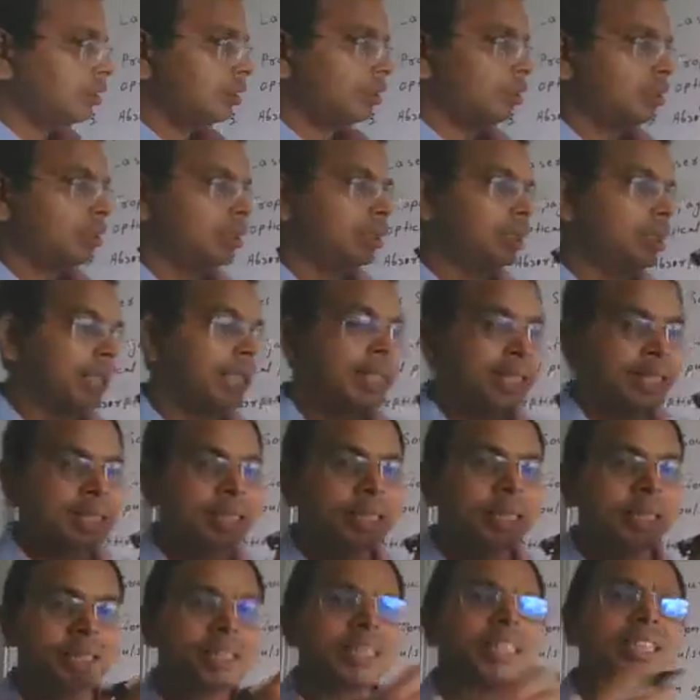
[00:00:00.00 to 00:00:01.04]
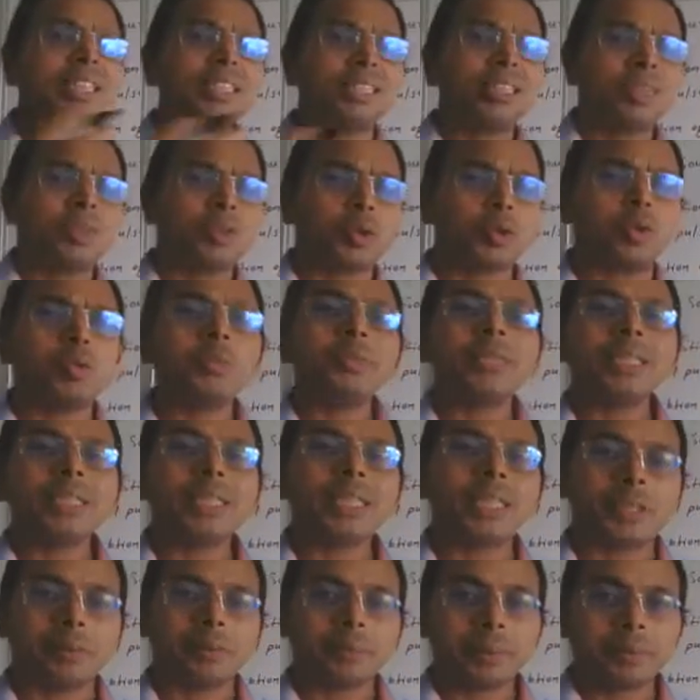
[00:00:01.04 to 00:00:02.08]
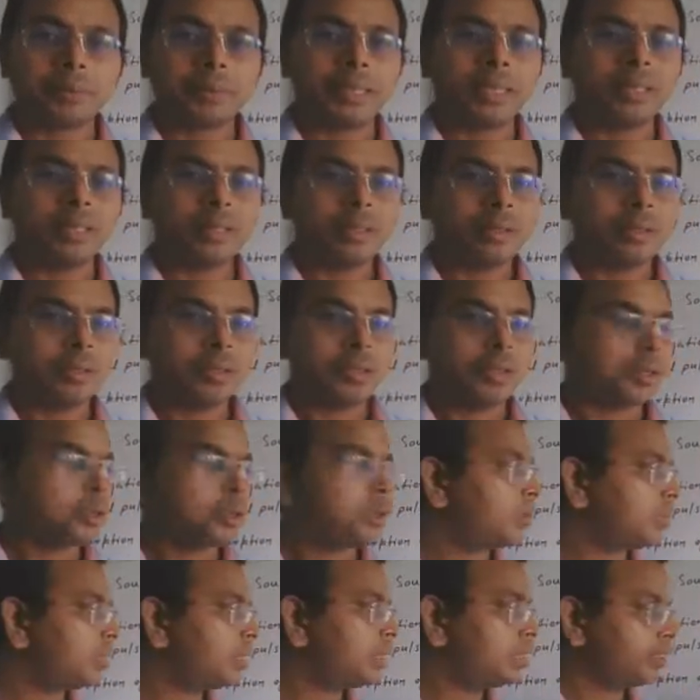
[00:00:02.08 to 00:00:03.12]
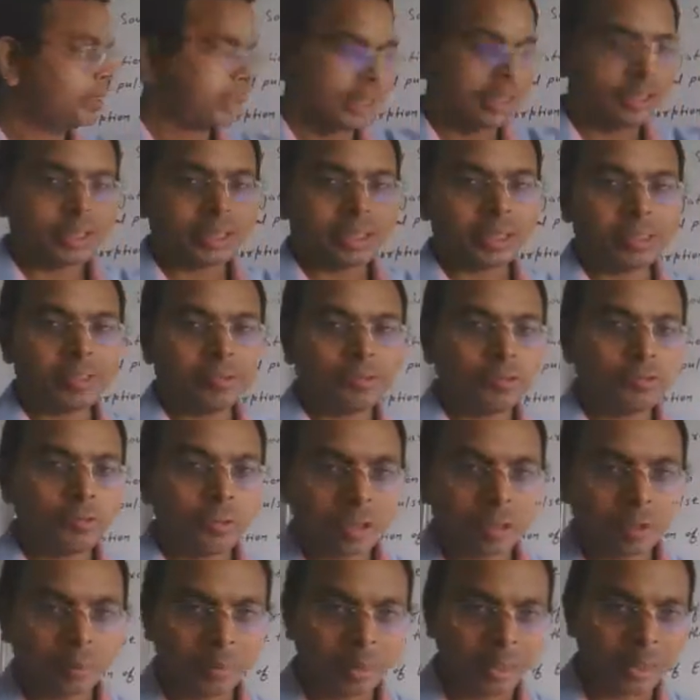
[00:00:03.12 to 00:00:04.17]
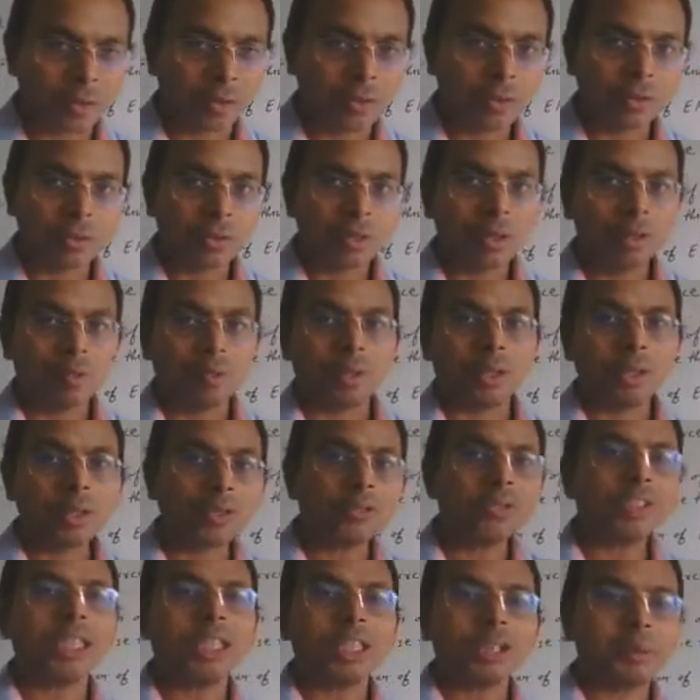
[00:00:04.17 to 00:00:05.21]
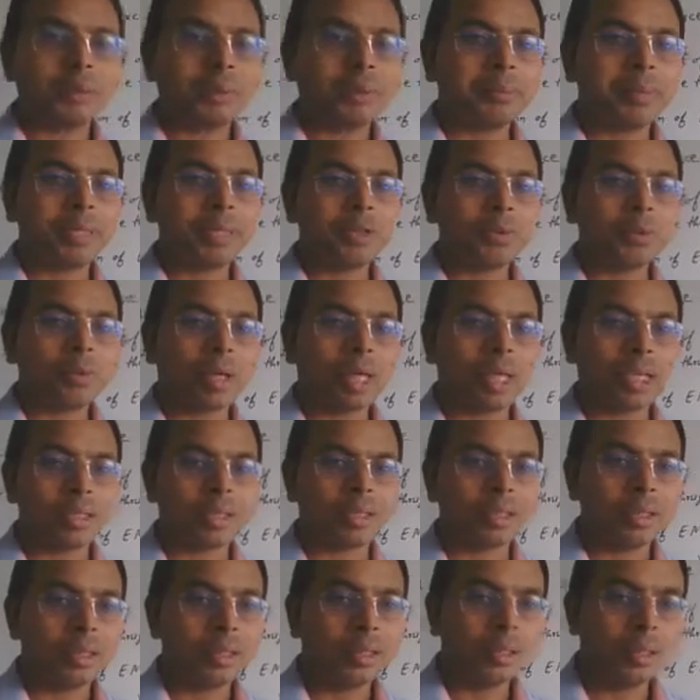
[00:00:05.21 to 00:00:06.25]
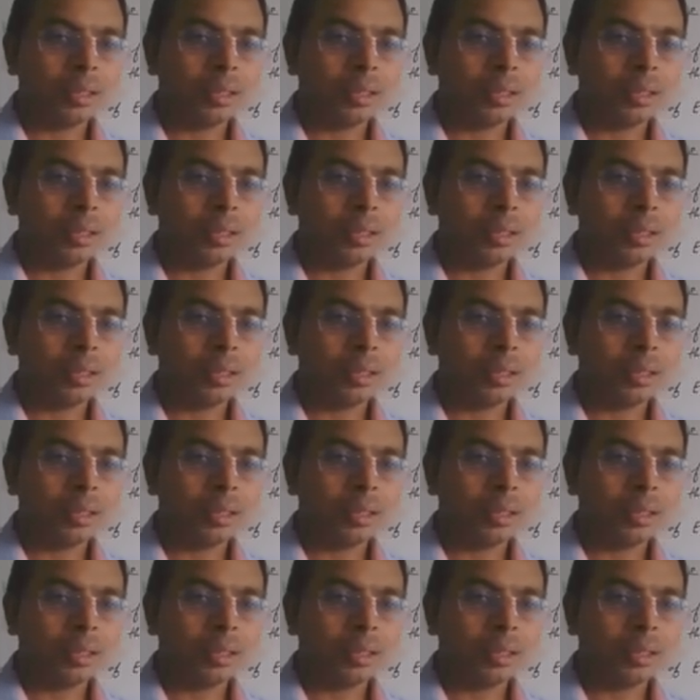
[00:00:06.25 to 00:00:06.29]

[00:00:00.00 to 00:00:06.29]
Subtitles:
and they did so many experiments to understand this phenomena. One of the experiment was